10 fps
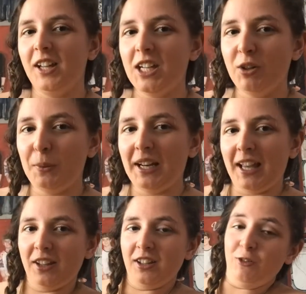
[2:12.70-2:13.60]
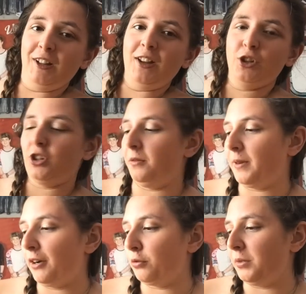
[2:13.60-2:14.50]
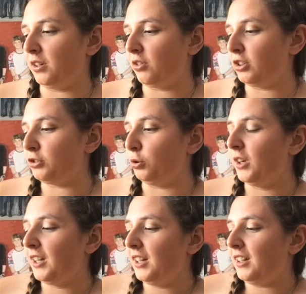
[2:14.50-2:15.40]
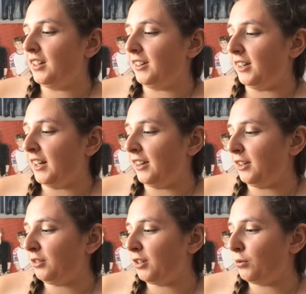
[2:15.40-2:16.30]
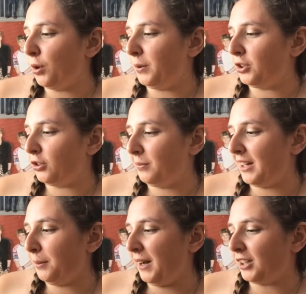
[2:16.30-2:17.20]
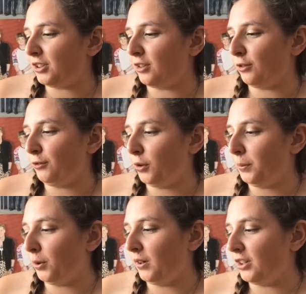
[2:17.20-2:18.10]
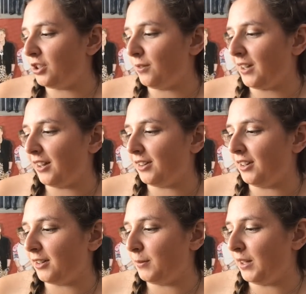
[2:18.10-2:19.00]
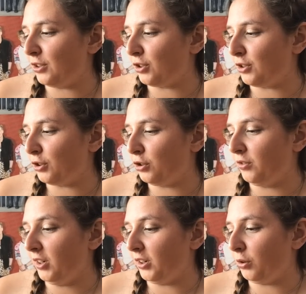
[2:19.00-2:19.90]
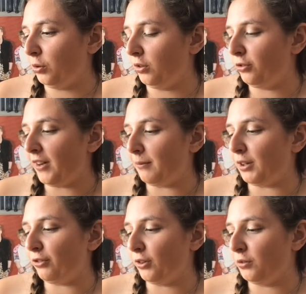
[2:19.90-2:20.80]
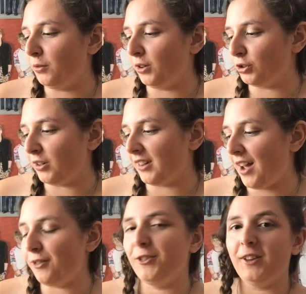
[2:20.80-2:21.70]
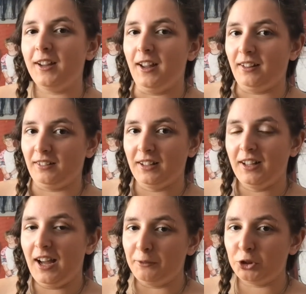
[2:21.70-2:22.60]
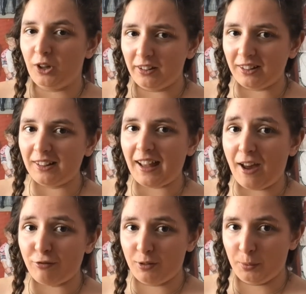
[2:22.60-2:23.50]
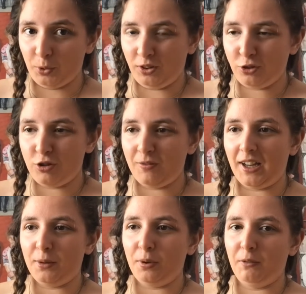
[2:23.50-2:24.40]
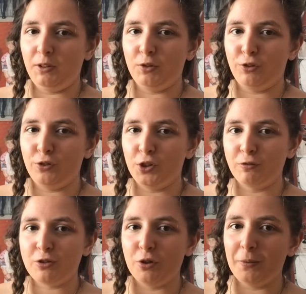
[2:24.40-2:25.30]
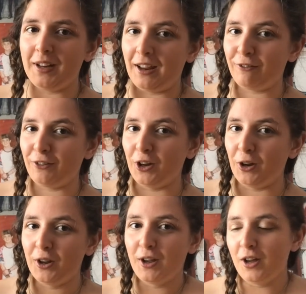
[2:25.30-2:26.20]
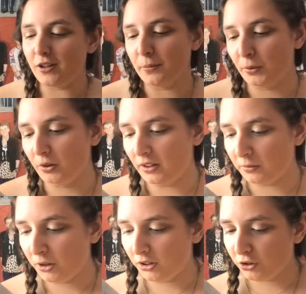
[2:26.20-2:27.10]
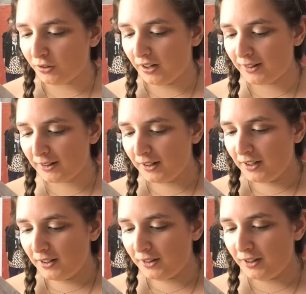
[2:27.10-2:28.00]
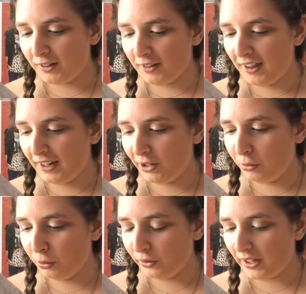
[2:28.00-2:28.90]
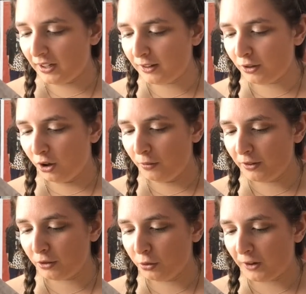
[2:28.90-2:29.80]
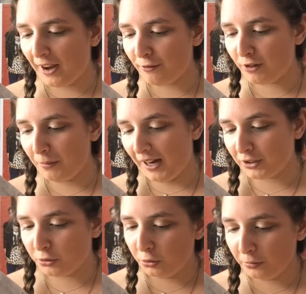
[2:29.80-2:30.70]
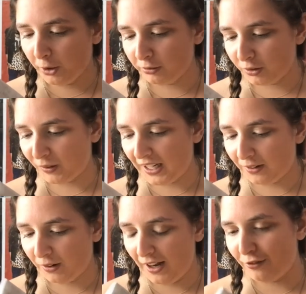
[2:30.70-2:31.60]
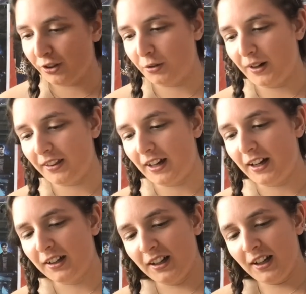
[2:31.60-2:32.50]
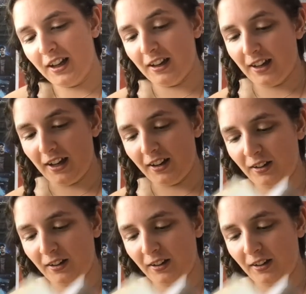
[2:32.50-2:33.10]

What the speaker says: he was like the John Barrowman of the show. And it's seen, as he grew up, he drew many passions of football and gymnastics, being just a couple, and the whole family followed Wanderers FC. And I'm sure this is every boy's dream, that he probably would have loved to have played for the Bolton Wanderers. Season ticket holder, he used to always go to every match, home or away, whatever the weather. And then